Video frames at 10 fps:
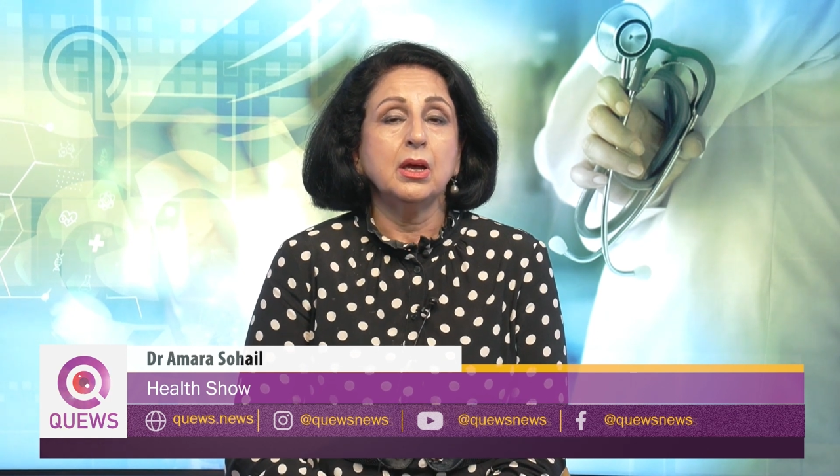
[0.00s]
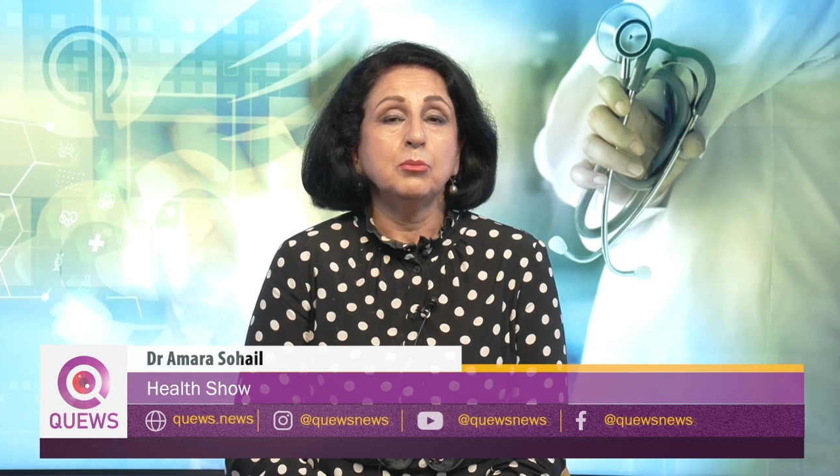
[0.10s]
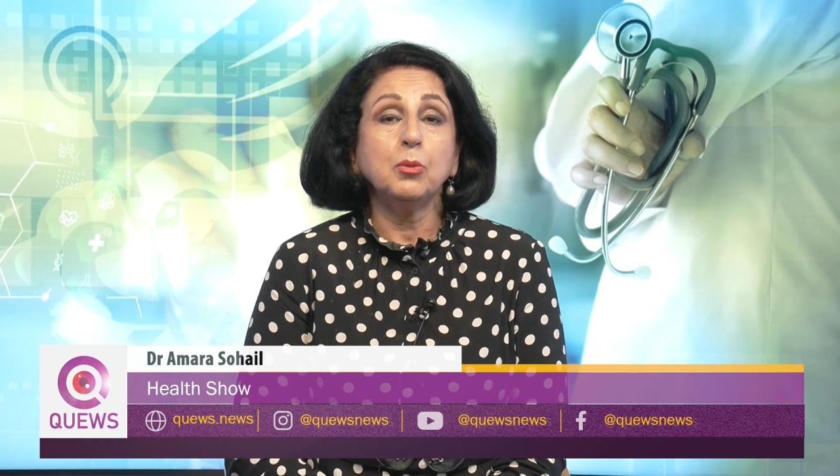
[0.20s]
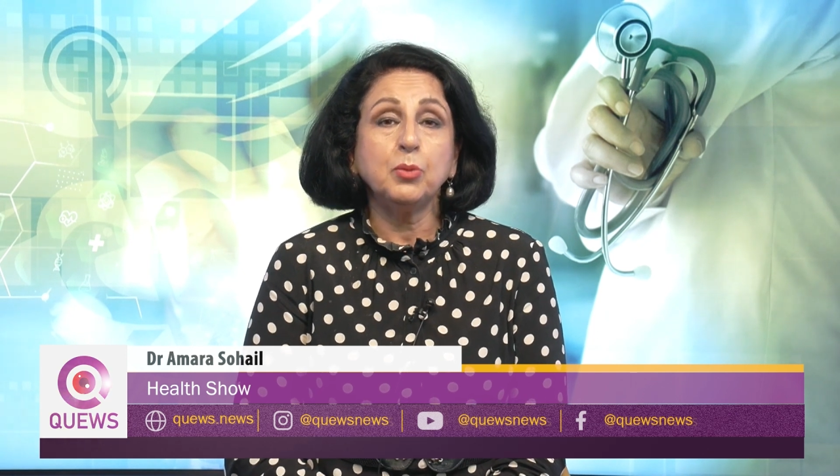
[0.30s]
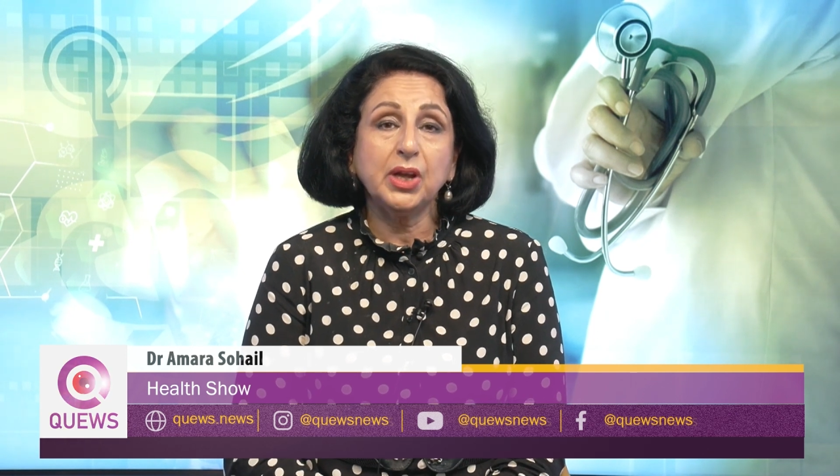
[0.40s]

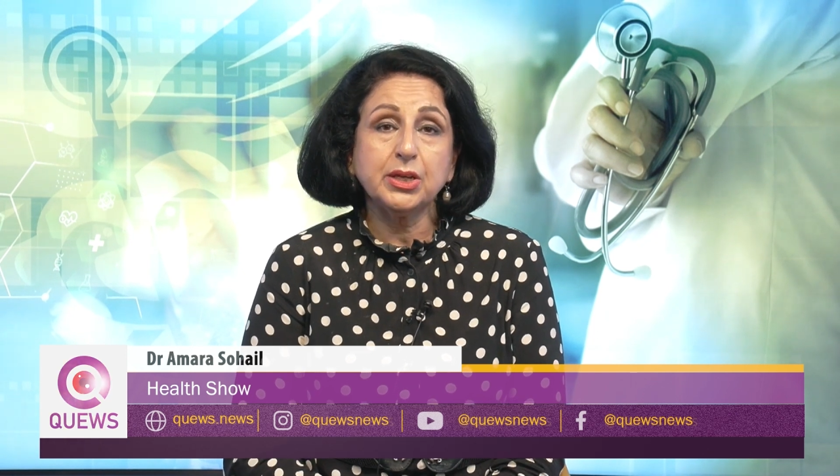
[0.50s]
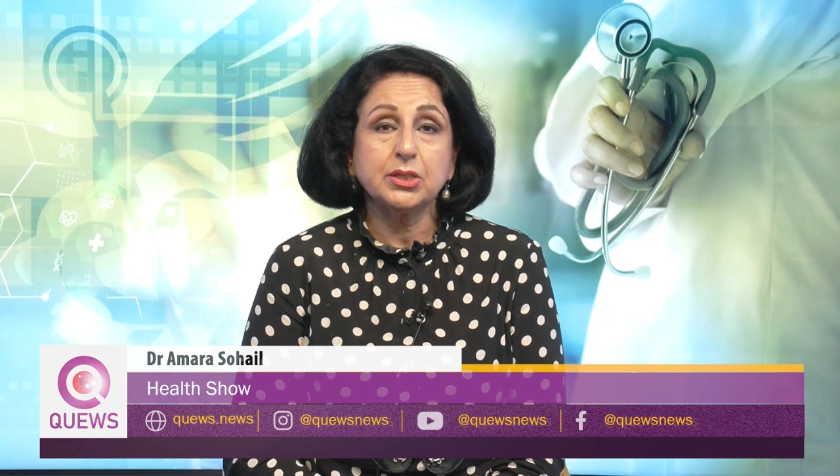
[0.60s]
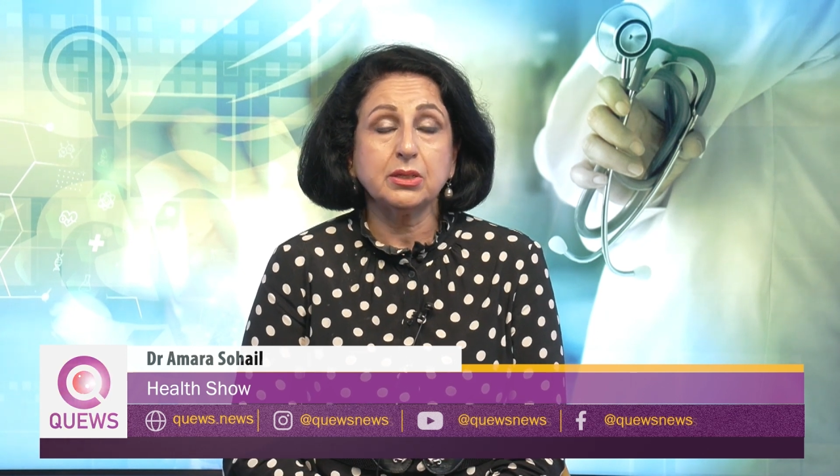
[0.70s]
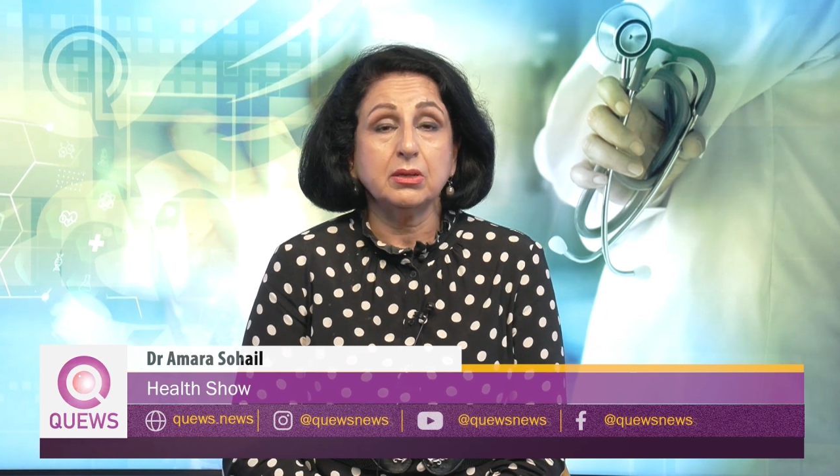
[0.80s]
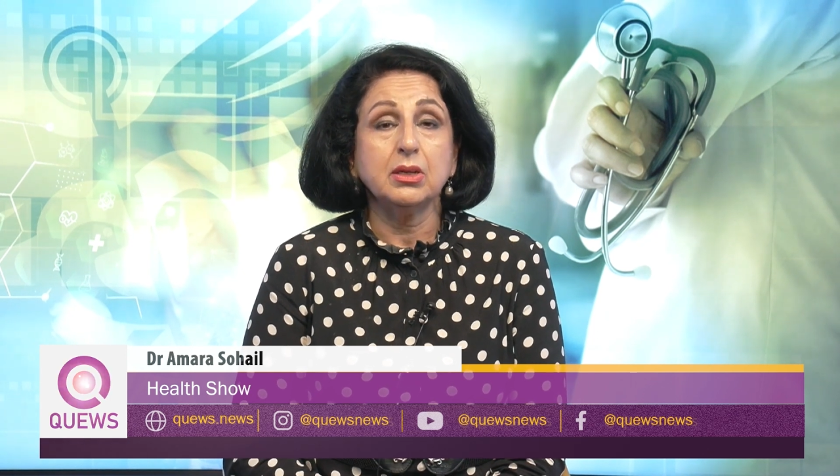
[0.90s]

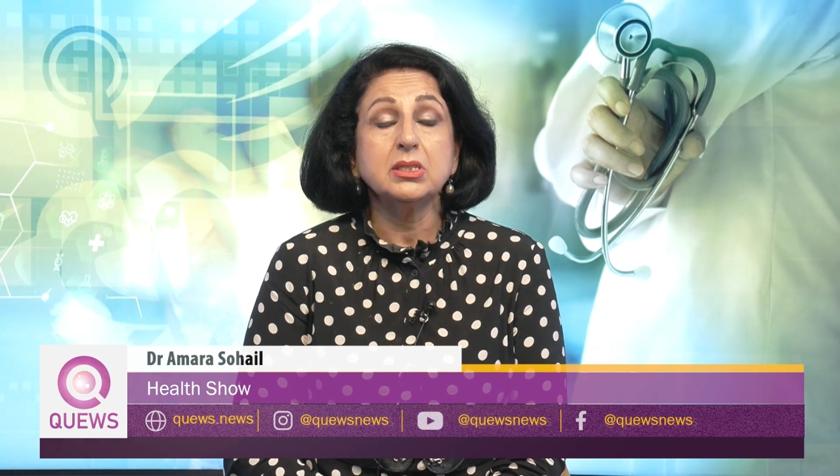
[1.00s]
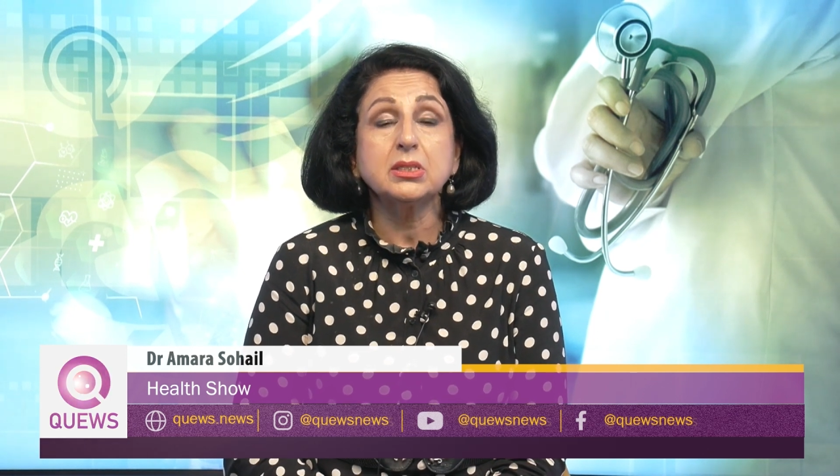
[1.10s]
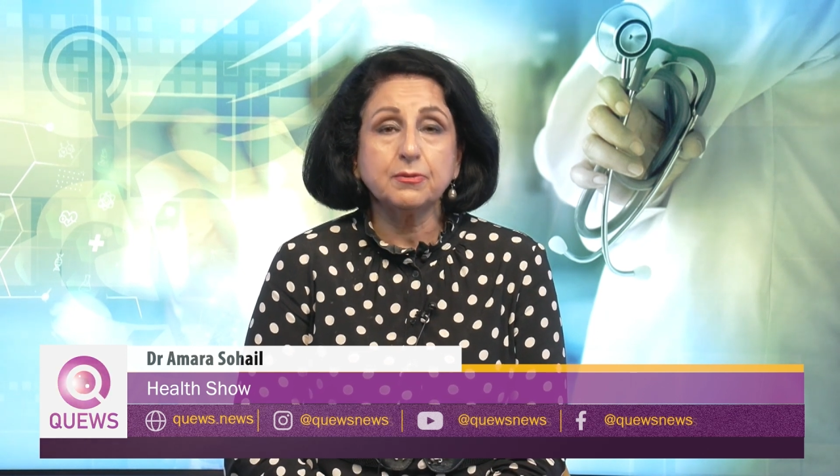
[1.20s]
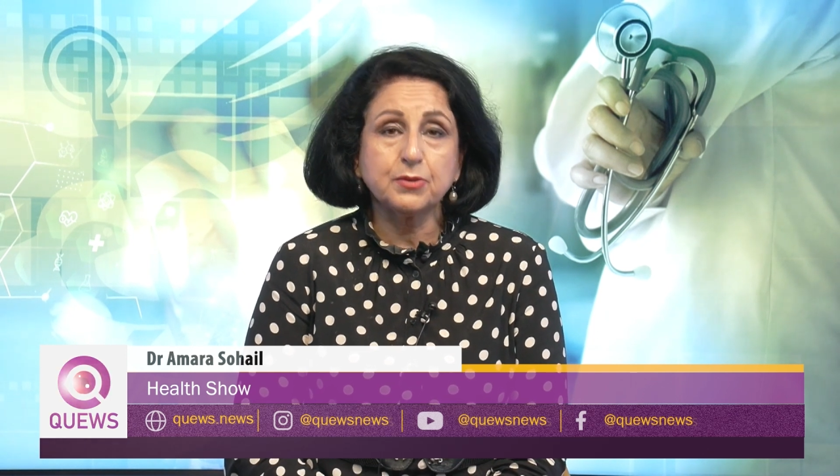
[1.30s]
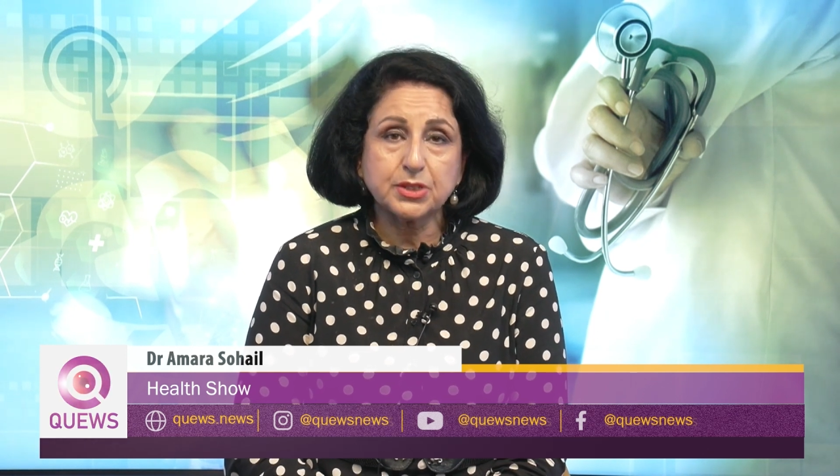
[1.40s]
population
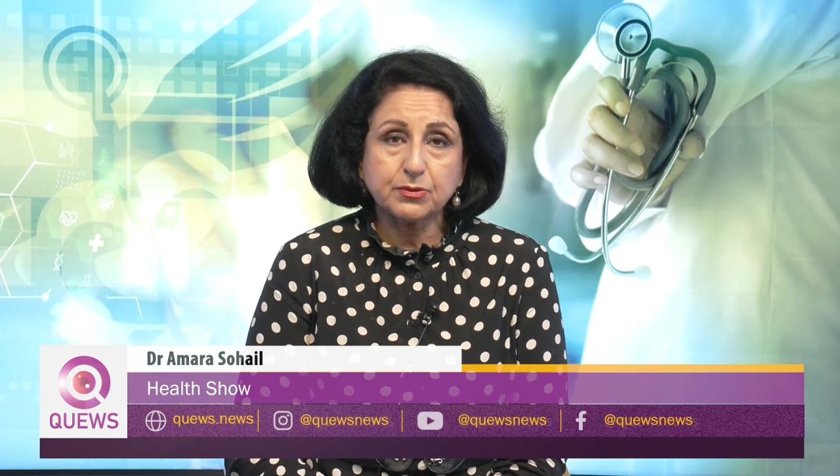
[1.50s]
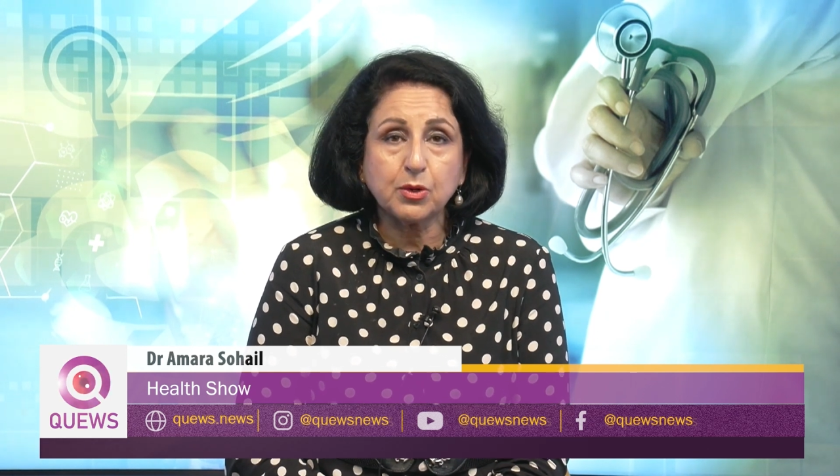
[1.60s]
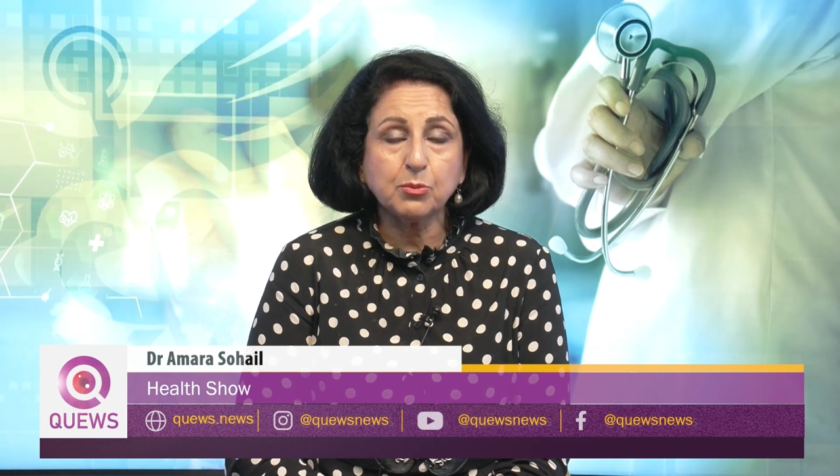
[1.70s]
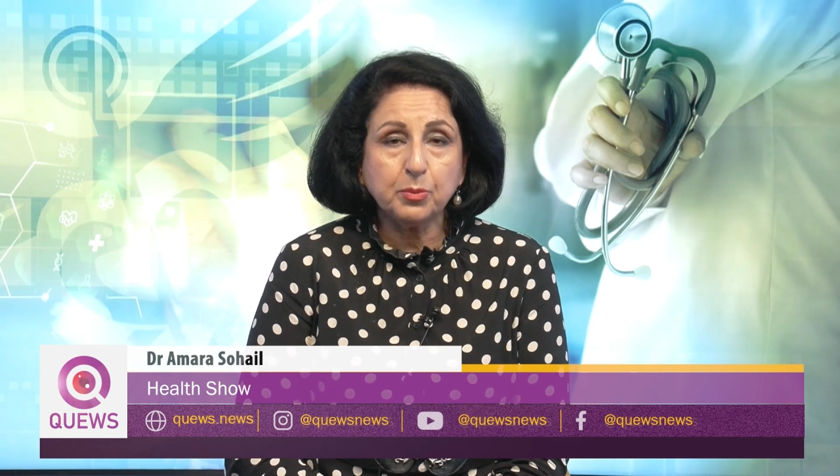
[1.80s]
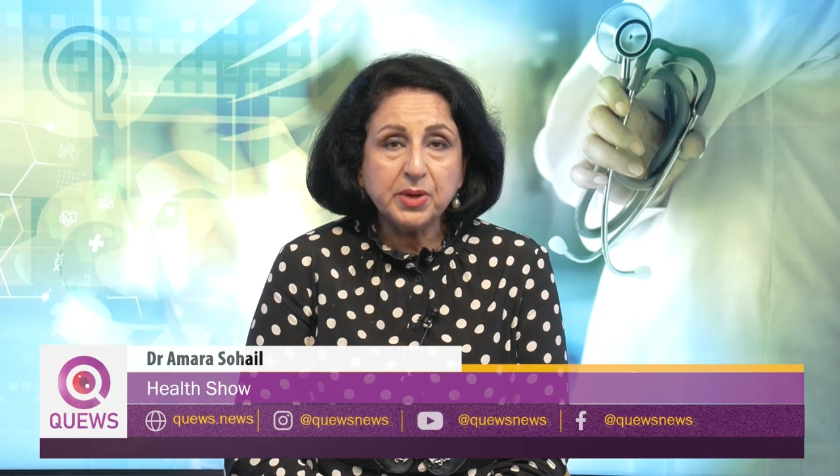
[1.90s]
suffers
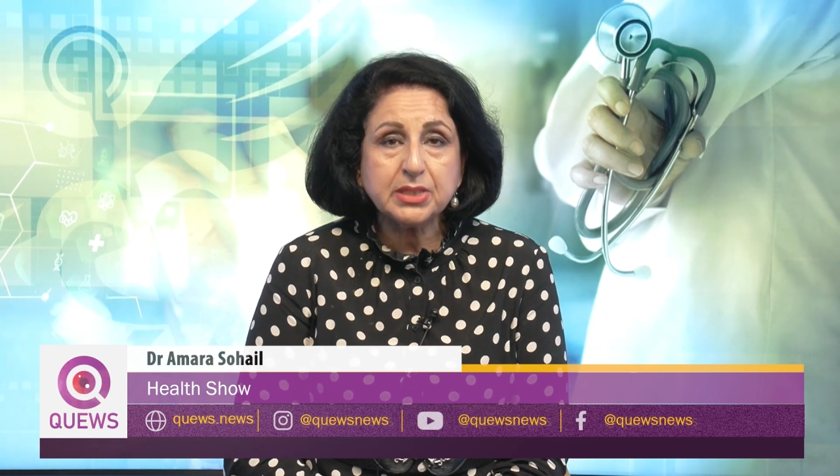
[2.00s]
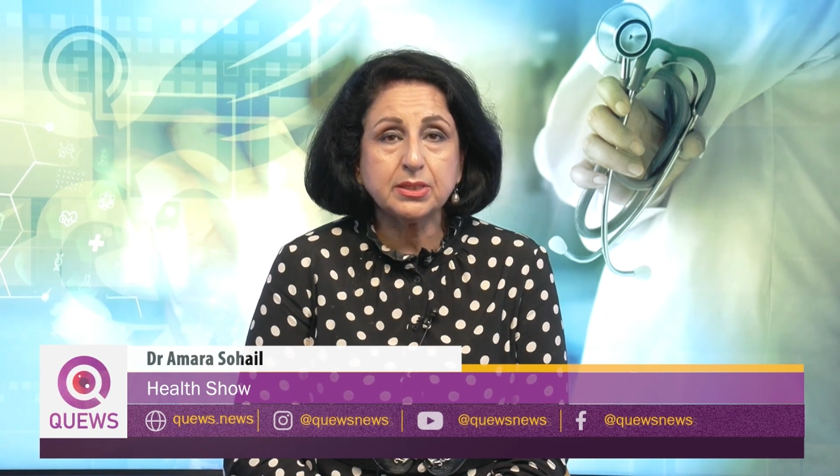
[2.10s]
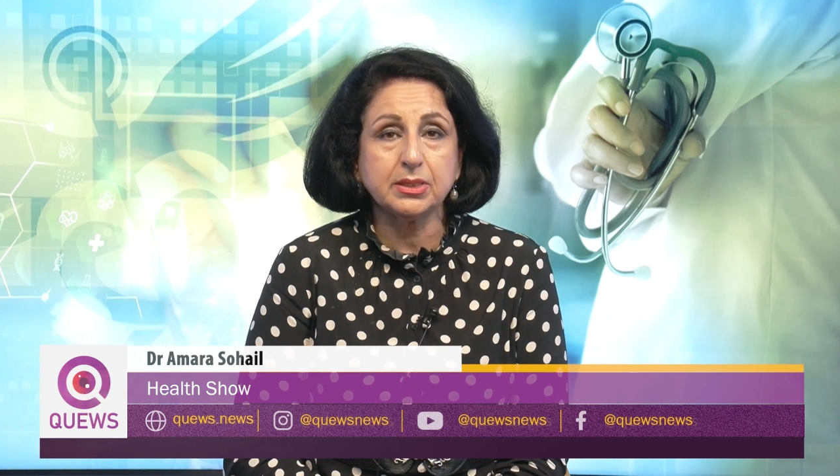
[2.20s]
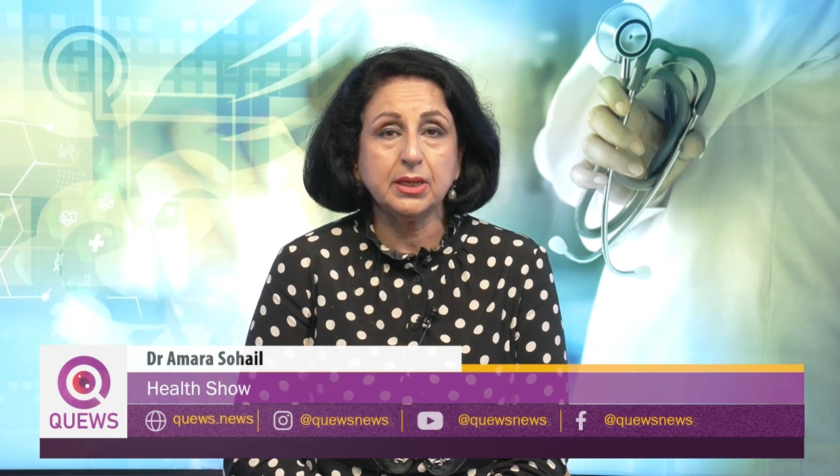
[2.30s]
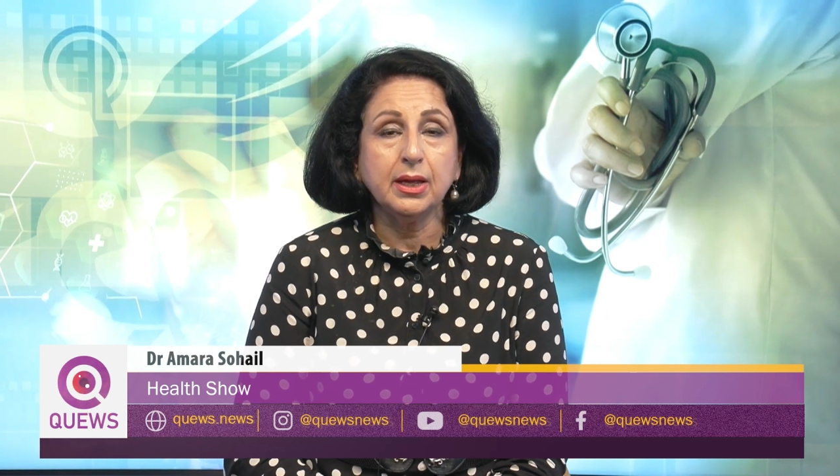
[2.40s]
from
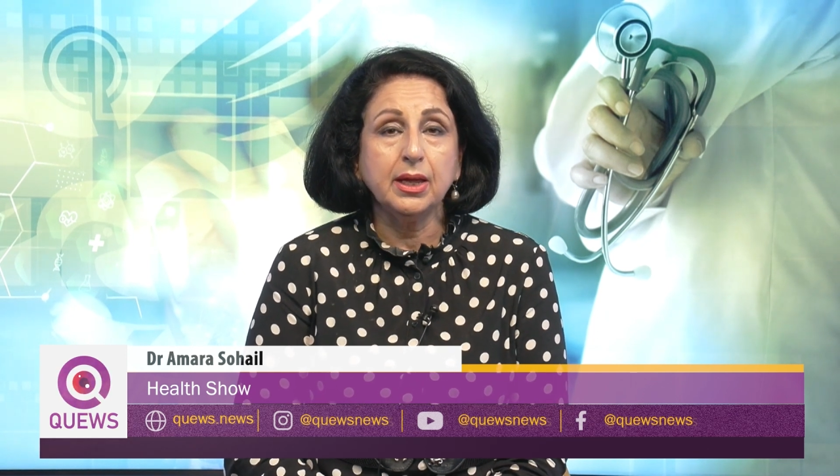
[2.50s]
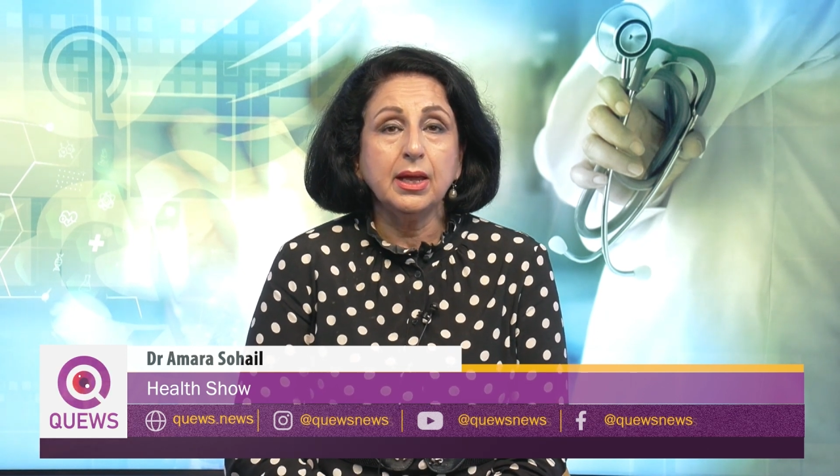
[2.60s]
obesity,